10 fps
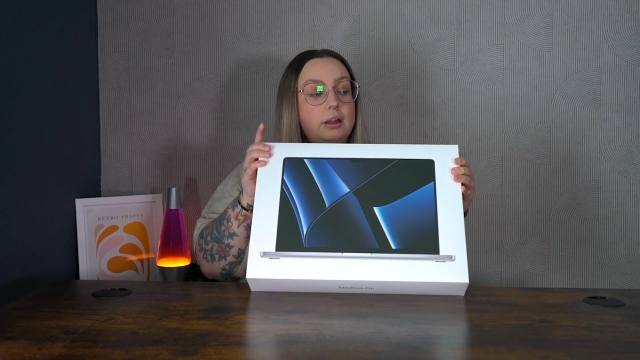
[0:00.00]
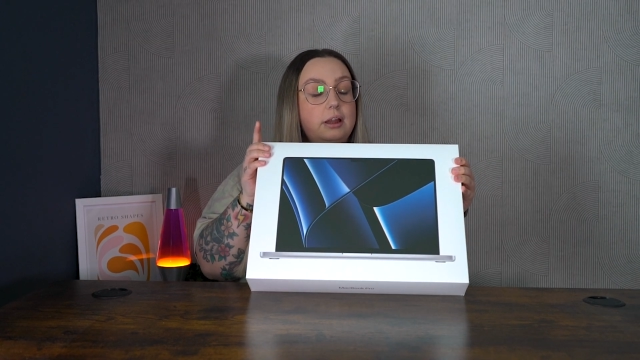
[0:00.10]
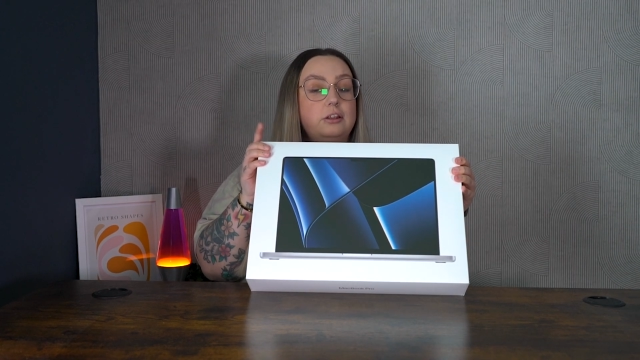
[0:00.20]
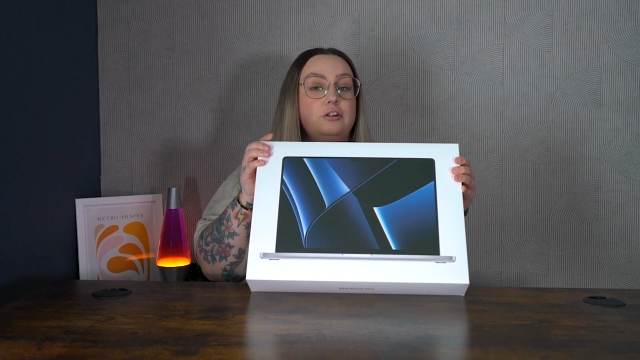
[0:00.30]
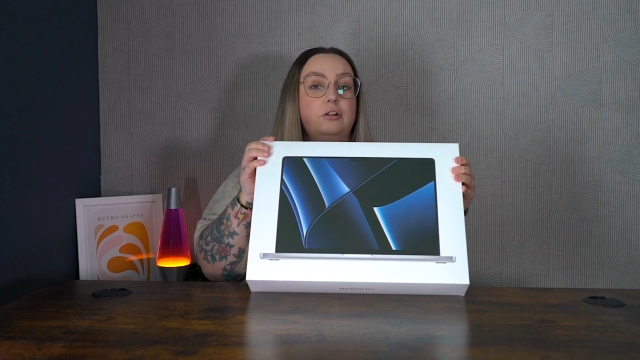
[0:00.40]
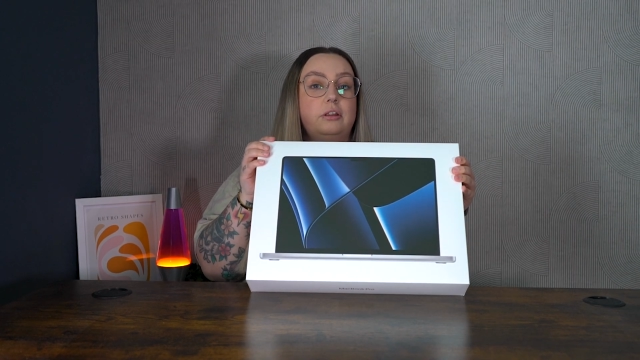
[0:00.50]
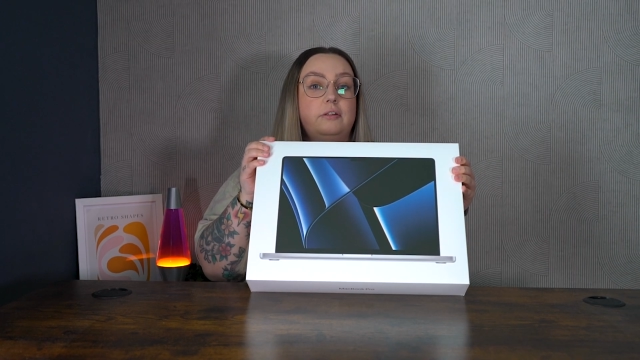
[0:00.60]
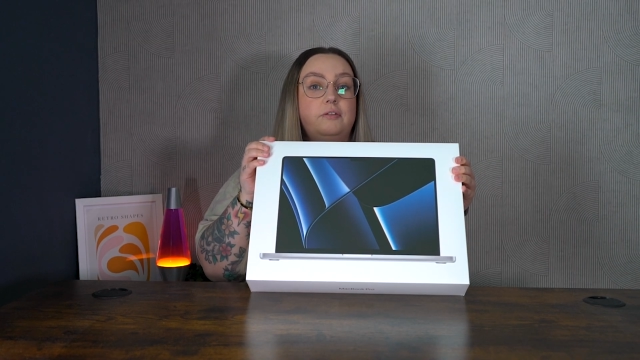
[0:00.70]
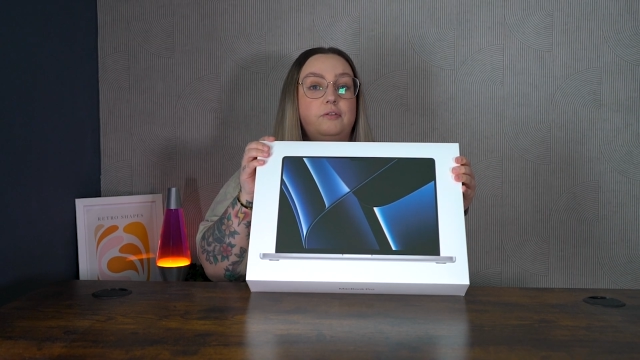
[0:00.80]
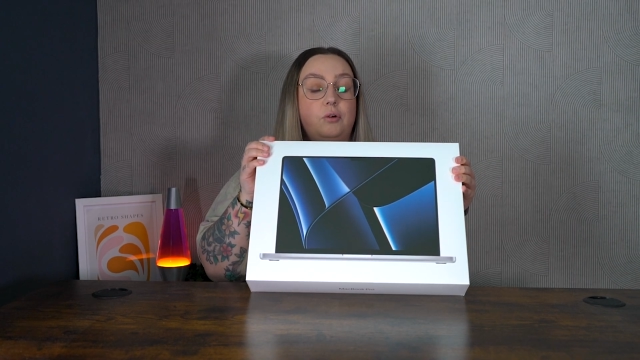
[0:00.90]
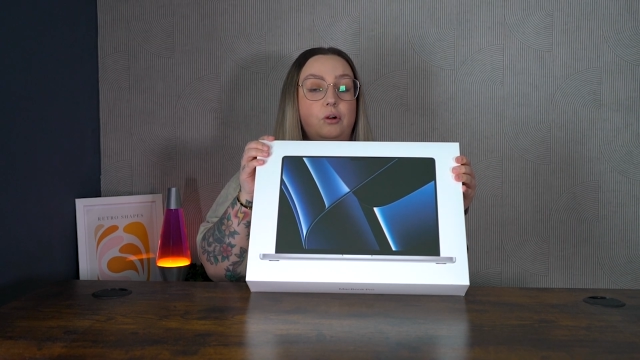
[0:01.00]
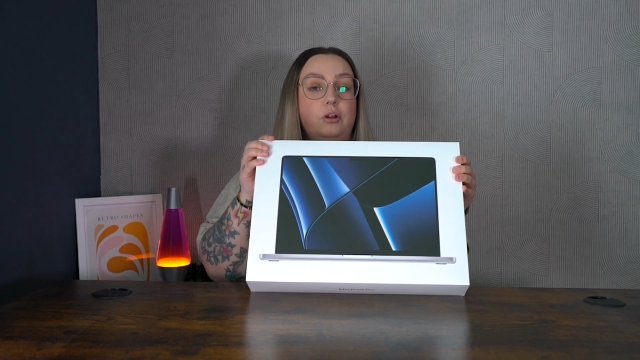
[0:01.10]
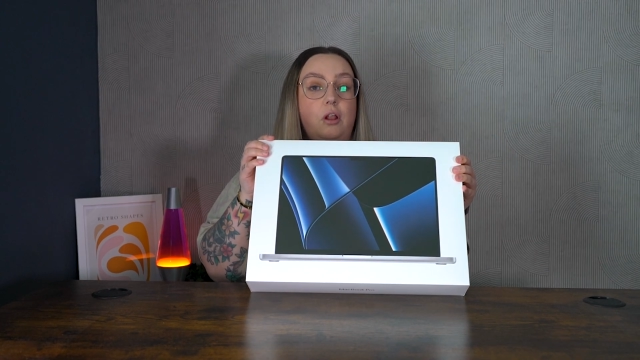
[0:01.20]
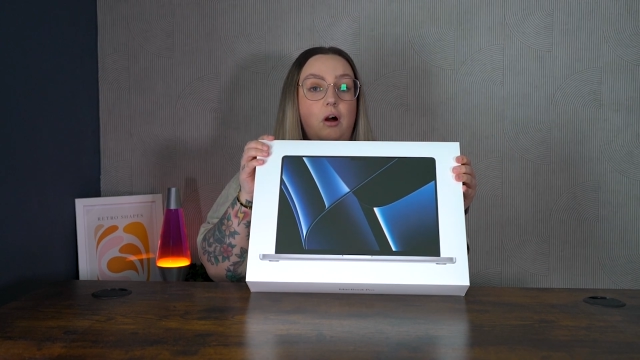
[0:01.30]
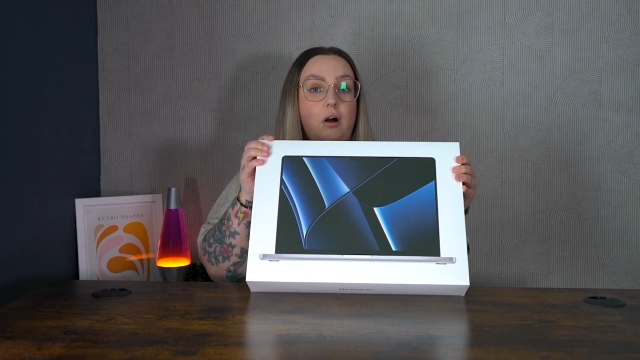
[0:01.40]
It's currently 4
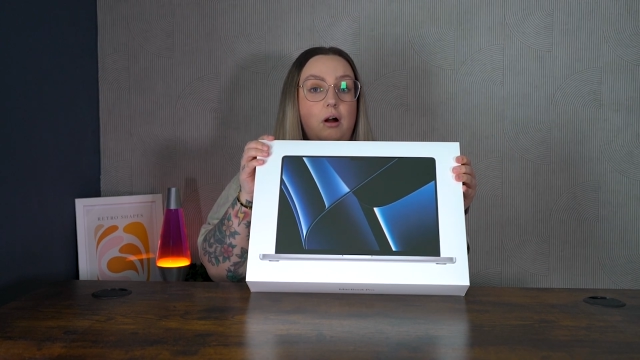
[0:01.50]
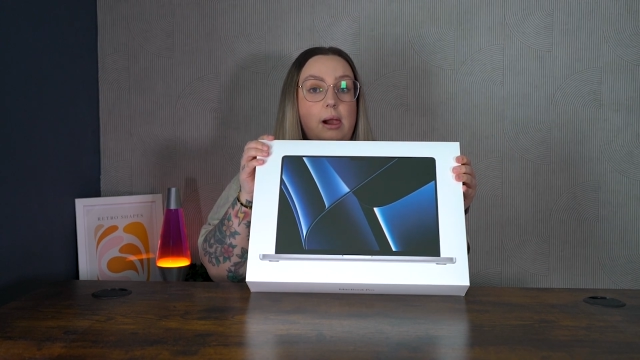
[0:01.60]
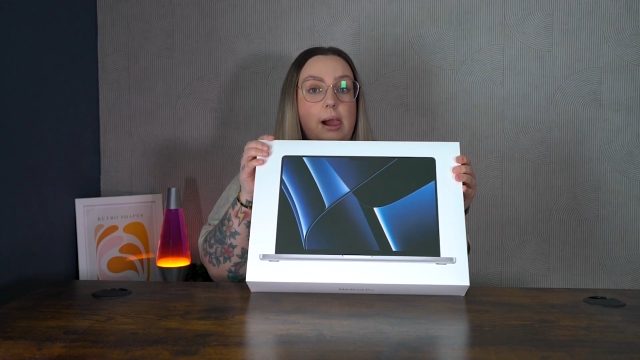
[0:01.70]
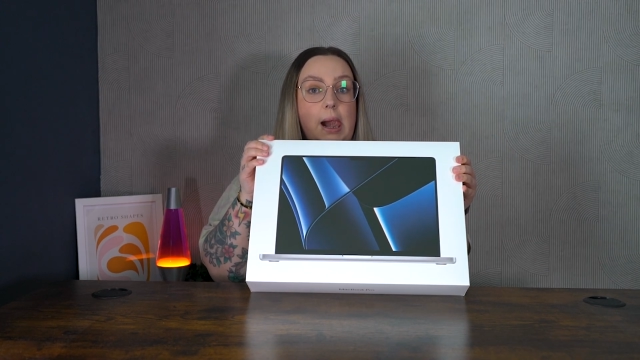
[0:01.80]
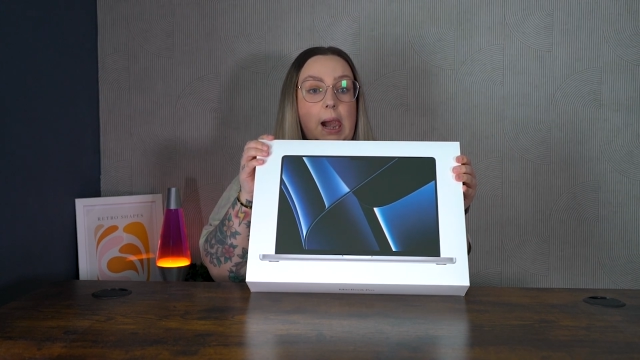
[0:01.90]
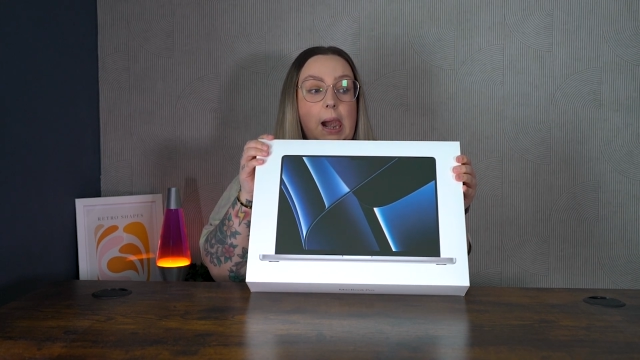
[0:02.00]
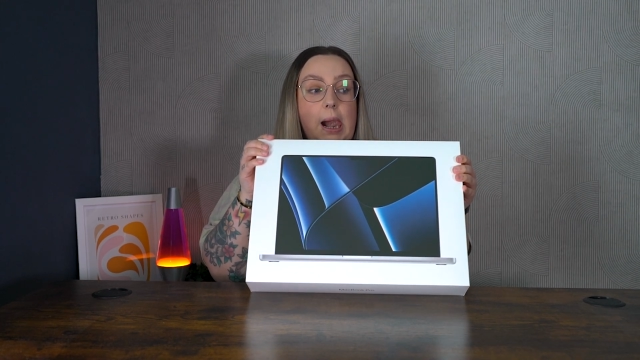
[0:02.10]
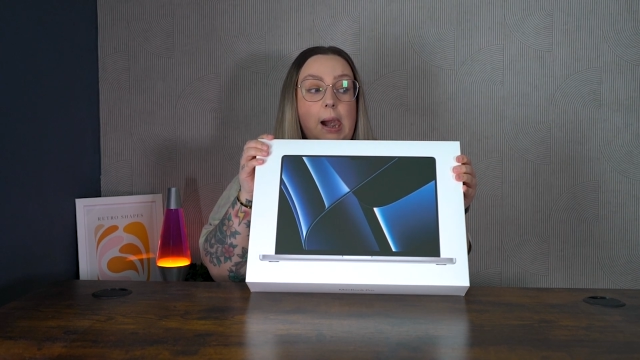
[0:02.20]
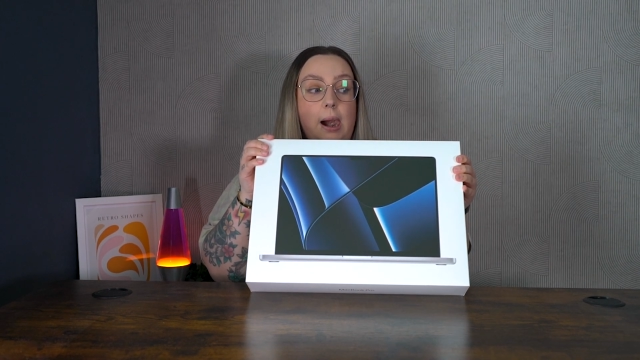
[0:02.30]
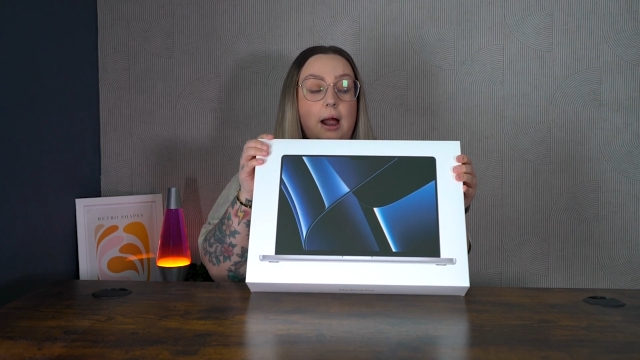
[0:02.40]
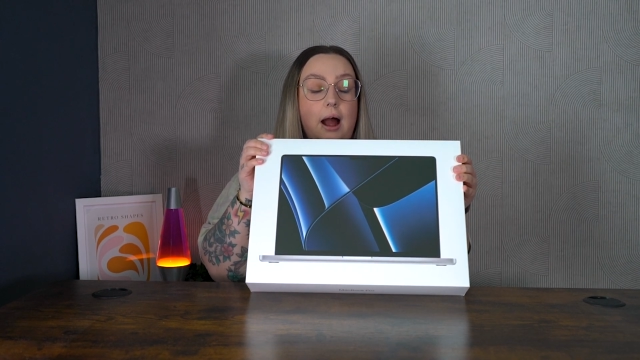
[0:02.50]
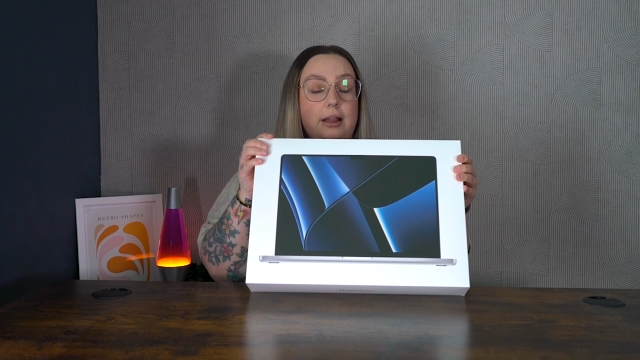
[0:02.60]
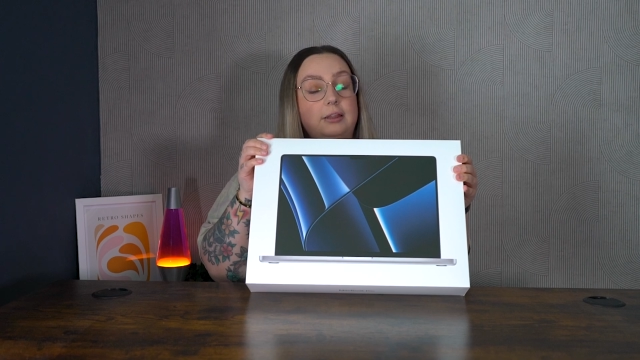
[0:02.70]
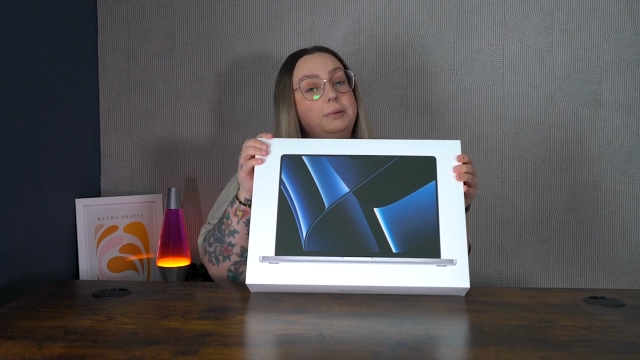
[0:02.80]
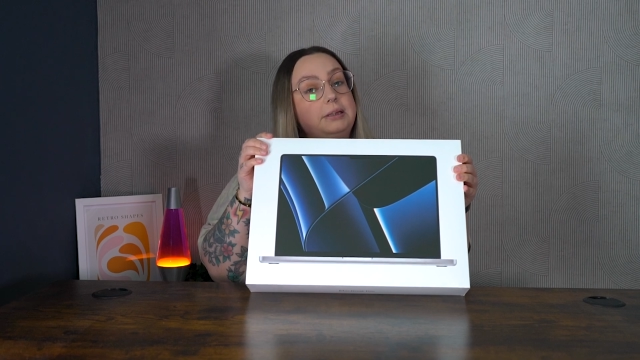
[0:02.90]
o'clock and
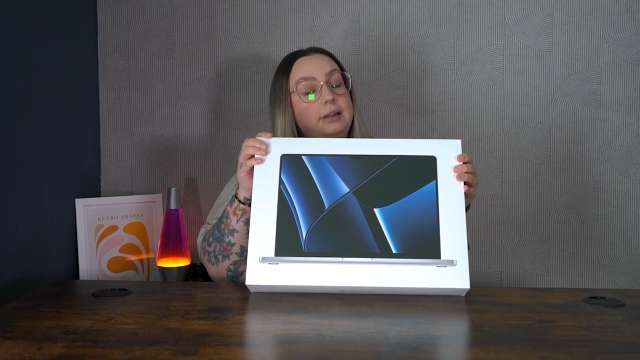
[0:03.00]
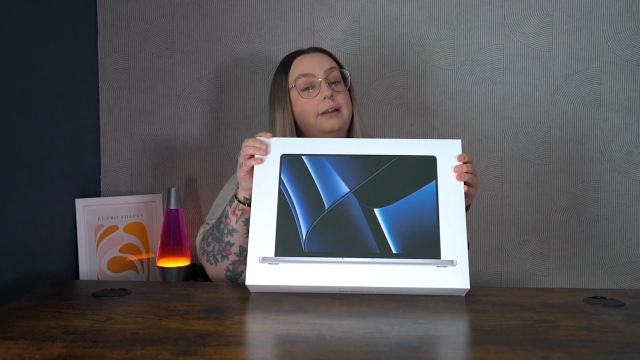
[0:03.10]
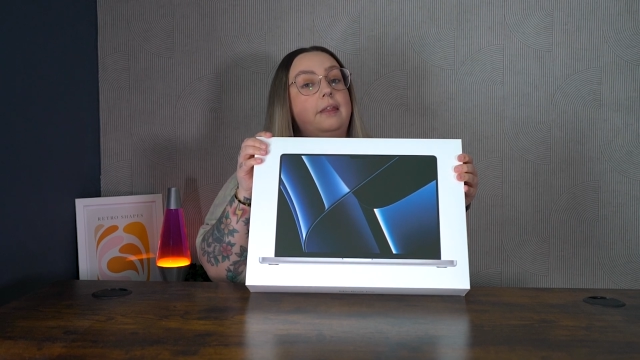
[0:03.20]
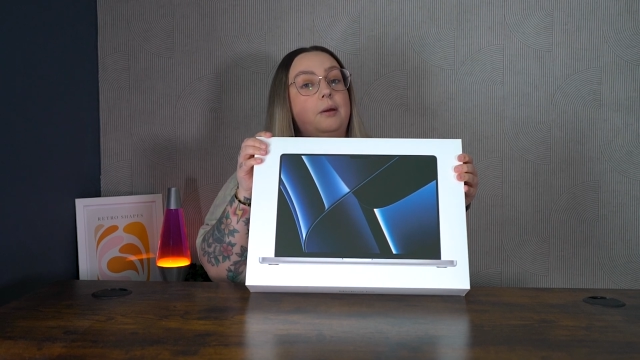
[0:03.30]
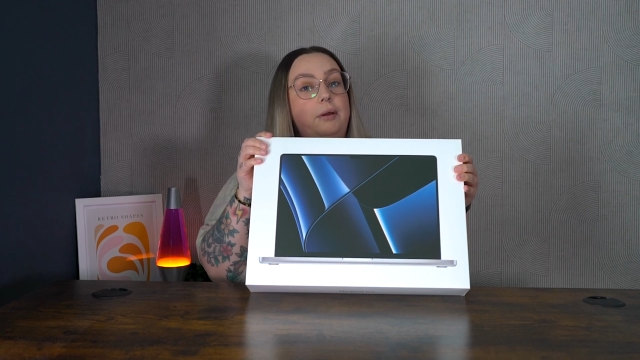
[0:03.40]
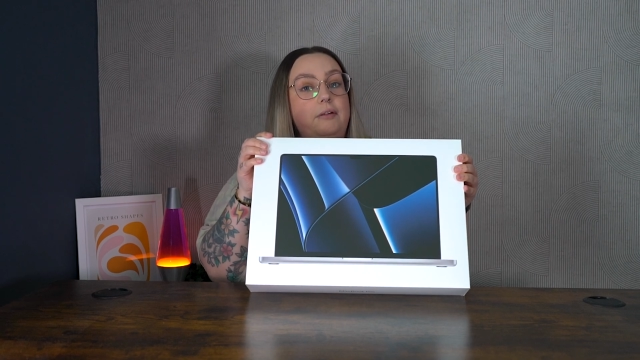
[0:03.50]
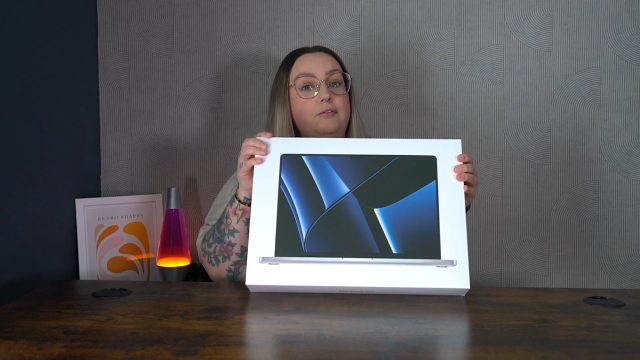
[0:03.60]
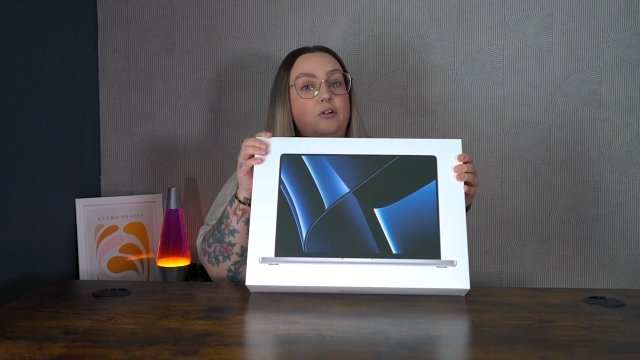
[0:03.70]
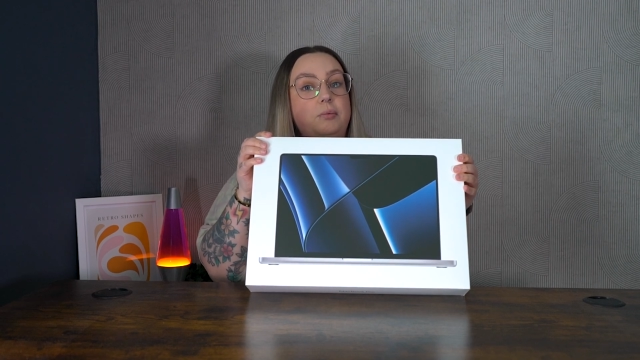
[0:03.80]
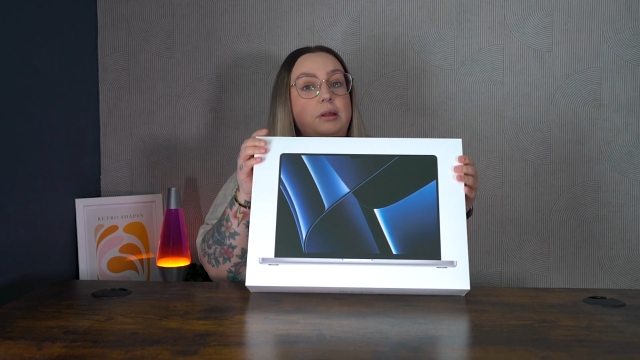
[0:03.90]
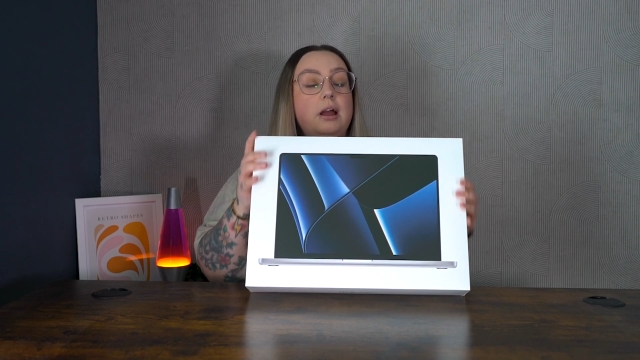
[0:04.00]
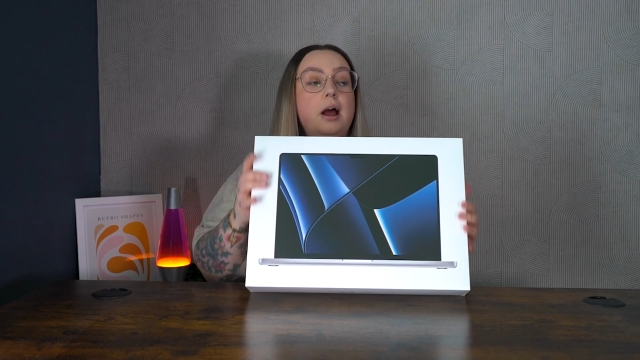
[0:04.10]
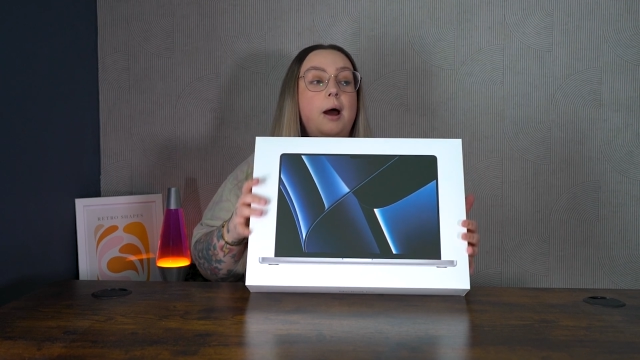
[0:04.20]
it's been sitting there waiting for me.